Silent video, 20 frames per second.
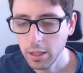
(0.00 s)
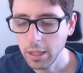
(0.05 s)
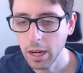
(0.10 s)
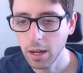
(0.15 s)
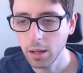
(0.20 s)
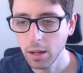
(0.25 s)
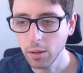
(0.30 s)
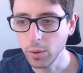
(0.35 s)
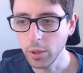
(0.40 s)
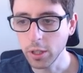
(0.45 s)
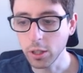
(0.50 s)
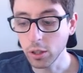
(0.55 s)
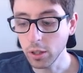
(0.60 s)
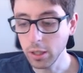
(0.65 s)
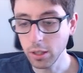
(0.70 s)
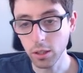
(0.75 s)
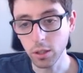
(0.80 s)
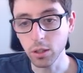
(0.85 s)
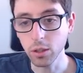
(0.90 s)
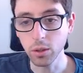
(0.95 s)
yeah, we
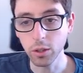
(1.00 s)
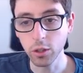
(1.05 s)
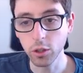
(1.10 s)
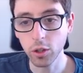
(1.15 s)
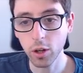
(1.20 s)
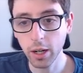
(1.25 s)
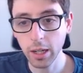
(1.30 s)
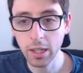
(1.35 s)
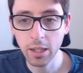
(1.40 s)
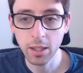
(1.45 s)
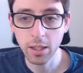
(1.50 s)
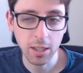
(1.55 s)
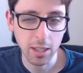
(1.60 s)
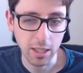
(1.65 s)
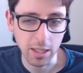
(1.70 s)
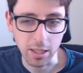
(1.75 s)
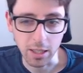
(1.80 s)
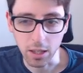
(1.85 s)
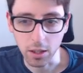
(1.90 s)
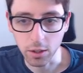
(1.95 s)
agreed to a draw here
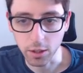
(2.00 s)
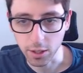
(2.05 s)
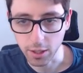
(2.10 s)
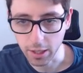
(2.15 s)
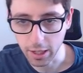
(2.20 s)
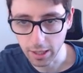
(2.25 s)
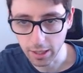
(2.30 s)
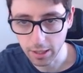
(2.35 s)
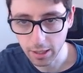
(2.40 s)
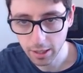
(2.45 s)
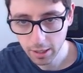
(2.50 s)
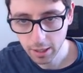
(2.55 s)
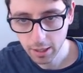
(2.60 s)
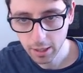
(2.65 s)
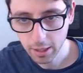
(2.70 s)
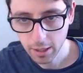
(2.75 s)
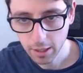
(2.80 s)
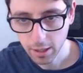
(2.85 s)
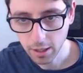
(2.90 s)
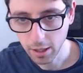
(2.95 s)
because neither side
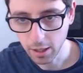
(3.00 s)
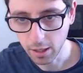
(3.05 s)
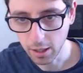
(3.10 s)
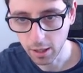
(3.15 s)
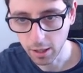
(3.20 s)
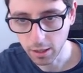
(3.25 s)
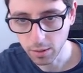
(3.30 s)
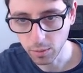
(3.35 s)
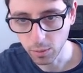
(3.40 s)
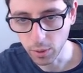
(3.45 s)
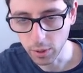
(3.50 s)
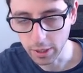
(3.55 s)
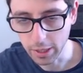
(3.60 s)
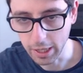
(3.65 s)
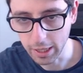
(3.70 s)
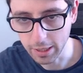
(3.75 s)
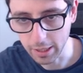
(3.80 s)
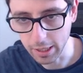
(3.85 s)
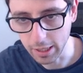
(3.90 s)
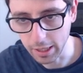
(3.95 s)

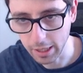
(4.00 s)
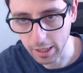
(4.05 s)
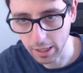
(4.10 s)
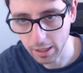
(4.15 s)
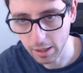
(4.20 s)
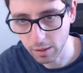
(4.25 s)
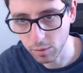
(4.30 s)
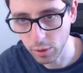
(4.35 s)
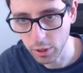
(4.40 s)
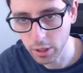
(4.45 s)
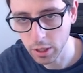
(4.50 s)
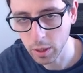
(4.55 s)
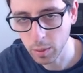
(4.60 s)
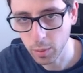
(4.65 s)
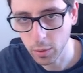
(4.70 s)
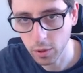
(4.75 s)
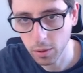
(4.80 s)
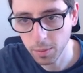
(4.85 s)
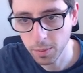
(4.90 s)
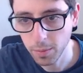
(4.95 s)
really has any kind of
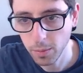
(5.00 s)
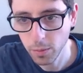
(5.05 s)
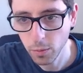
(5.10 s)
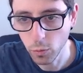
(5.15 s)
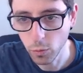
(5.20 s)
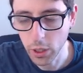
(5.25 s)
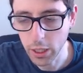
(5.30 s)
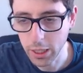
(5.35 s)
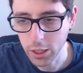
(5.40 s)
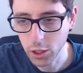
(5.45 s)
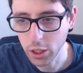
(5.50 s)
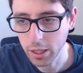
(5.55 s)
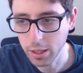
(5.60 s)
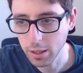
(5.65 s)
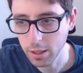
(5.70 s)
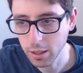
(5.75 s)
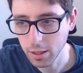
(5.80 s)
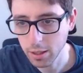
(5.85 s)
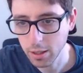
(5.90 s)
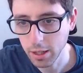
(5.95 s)
reasonable winning
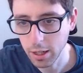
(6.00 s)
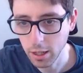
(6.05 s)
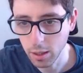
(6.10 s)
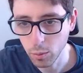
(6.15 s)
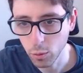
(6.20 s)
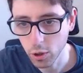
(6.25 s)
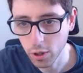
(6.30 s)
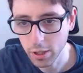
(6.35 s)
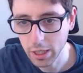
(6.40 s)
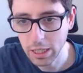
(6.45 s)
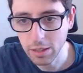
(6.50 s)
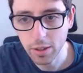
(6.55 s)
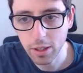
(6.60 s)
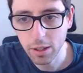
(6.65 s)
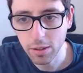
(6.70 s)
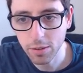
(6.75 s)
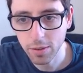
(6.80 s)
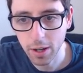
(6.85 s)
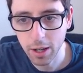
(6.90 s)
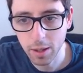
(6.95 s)
chances anymore.
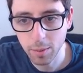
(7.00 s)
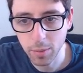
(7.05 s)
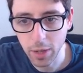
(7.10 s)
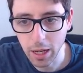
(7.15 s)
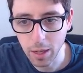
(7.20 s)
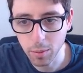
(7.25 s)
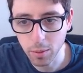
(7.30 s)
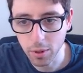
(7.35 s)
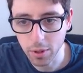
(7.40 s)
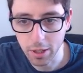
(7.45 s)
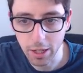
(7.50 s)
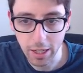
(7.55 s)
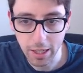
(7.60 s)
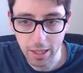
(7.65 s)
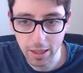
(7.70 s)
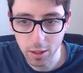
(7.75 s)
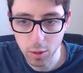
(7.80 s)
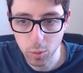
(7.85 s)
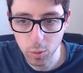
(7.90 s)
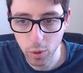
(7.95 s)
Even if I'm able, like
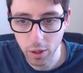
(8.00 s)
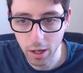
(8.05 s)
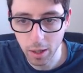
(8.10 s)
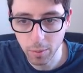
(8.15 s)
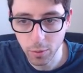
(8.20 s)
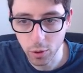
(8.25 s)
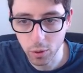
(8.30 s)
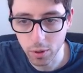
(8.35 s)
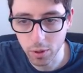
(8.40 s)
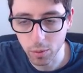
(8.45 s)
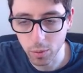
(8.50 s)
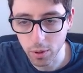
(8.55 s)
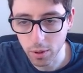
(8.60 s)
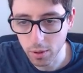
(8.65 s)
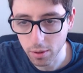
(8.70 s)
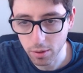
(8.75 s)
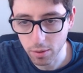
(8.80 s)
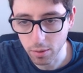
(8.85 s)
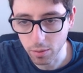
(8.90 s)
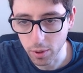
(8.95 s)
at this point, I'm the only
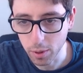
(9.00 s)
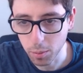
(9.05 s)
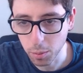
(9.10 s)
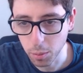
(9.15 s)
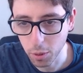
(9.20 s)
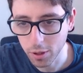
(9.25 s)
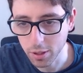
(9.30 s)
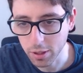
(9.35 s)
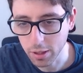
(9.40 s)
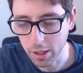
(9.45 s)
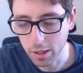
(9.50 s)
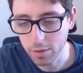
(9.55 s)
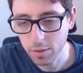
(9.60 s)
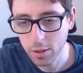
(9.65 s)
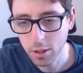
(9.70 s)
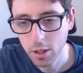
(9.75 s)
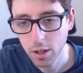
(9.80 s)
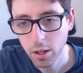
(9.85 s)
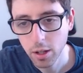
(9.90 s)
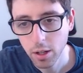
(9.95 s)
one with pawns
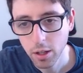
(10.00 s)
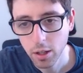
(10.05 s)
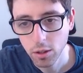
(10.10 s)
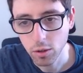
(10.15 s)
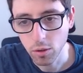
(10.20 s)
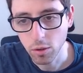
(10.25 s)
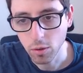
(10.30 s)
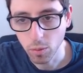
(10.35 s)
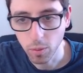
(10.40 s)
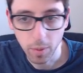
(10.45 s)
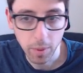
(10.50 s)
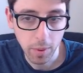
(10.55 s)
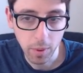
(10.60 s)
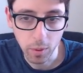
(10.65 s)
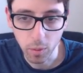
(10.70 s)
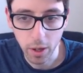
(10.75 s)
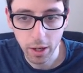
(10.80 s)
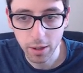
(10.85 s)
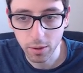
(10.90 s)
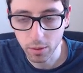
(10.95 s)
left. So
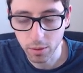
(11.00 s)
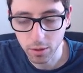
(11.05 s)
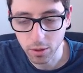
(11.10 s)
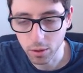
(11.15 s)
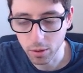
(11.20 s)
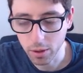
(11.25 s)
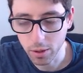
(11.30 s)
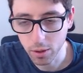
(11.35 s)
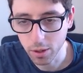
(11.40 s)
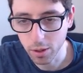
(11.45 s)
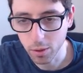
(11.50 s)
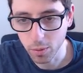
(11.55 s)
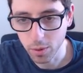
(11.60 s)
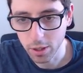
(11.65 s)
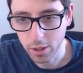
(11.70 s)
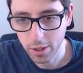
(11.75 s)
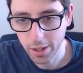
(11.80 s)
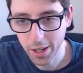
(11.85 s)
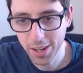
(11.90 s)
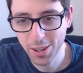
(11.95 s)
maybe white is the only
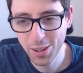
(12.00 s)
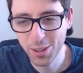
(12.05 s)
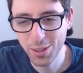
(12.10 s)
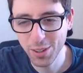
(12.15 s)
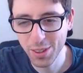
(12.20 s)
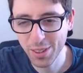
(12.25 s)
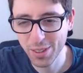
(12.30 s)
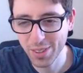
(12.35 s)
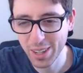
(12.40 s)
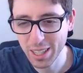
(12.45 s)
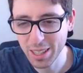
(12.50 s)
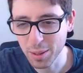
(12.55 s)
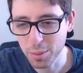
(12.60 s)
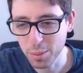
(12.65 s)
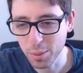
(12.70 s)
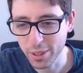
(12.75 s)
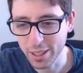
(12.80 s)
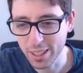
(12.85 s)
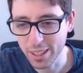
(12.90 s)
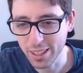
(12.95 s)
one with the right
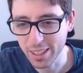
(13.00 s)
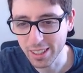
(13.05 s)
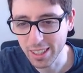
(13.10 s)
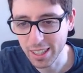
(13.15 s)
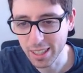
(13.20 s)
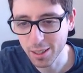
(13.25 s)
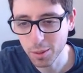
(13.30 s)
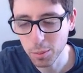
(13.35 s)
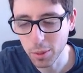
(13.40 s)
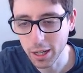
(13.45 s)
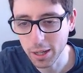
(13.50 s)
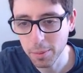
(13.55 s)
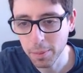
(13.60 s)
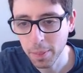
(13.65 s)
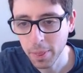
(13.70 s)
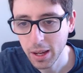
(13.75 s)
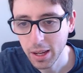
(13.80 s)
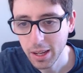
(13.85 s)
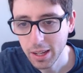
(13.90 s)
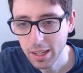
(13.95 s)
to play on here. But
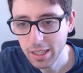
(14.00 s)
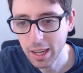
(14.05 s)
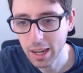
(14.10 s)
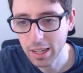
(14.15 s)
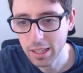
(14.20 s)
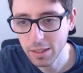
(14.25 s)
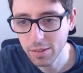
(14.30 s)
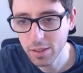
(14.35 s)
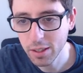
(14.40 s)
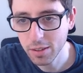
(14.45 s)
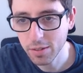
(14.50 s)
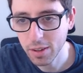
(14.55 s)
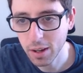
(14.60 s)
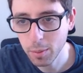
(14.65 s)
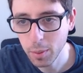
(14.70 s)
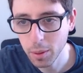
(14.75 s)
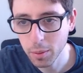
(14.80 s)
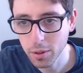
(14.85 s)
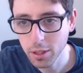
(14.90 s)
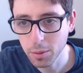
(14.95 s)
yeah, even if
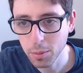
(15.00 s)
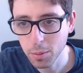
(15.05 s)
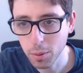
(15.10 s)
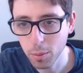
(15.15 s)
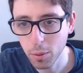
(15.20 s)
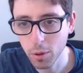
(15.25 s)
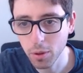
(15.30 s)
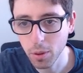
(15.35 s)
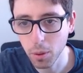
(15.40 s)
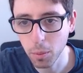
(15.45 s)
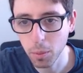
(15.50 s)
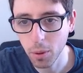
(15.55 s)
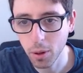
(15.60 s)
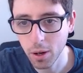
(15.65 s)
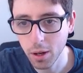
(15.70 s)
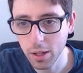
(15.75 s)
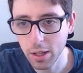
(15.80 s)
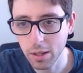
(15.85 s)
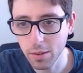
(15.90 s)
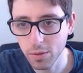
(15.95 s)
I'm able to promote the
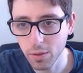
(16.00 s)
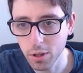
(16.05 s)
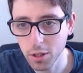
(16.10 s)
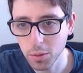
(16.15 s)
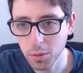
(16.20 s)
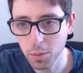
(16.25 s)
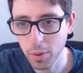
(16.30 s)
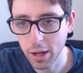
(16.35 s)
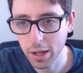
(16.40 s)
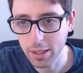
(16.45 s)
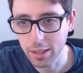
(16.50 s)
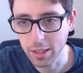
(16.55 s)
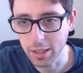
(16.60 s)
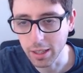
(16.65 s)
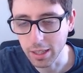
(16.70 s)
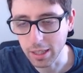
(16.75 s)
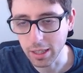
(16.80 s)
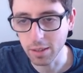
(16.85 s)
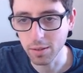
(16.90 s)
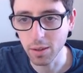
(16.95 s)
pawn and force black to
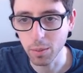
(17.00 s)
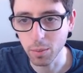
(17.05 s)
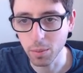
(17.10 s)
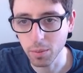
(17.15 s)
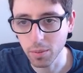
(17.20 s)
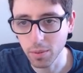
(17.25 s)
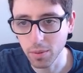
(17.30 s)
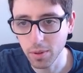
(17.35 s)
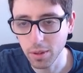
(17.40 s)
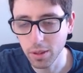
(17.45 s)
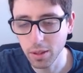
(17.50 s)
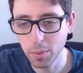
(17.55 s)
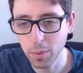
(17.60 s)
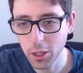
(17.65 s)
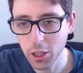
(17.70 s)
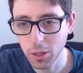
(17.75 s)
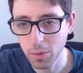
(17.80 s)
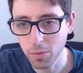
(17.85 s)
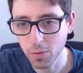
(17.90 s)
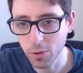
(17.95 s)
like give up the
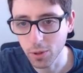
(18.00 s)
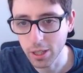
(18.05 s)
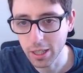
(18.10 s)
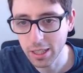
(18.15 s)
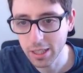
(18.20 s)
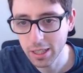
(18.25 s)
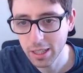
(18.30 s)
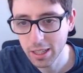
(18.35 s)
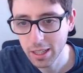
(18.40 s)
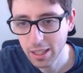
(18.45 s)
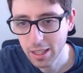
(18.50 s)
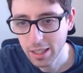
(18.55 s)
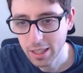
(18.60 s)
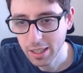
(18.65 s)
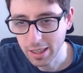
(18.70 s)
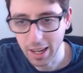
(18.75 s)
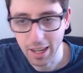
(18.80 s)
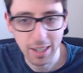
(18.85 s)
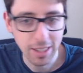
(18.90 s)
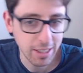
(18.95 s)
bishop for it,
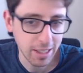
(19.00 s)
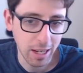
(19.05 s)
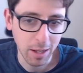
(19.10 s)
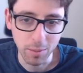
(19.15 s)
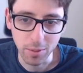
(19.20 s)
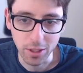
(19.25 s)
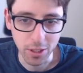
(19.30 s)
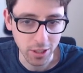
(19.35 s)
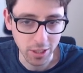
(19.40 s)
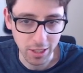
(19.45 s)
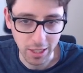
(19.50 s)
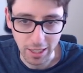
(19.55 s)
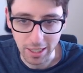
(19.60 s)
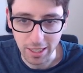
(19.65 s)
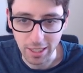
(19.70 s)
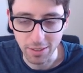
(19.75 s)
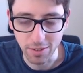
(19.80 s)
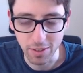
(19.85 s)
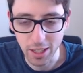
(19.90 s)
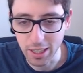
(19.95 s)
that endgame is just like
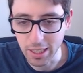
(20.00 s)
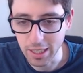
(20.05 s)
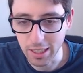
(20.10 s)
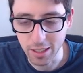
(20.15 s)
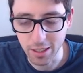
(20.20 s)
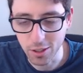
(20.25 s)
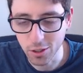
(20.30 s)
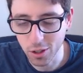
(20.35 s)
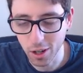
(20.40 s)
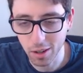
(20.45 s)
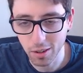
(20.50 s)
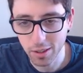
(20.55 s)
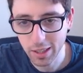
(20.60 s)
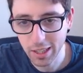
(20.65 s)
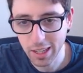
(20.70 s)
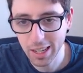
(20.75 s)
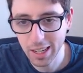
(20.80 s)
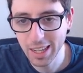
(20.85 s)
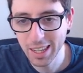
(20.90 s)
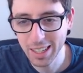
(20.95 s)
a very easy draw
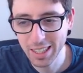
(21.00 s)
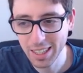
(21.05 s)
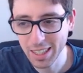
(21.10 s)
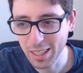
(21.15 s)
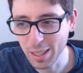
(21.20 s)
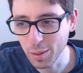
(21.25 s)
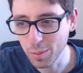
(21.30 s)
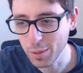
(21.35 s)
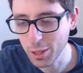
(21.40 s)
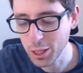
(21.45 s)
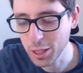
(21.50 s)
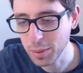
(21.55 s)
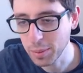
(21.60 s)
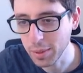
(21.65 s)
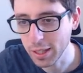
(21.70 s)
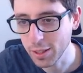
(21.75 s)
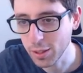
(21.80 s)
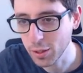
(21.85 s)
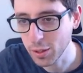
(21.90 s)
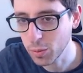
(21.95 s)
with king and
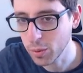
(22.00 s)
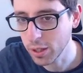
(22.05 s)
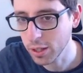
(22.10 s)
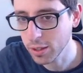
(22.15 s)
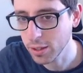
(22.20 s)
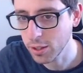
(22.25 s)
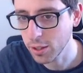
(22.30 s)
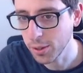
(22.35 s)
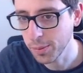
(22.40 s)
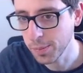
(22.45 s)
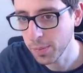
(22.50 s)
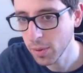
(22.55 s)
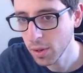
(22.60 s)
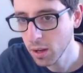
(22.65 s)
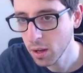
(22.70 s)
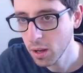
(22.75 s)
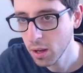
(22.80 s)
bishop against rook. So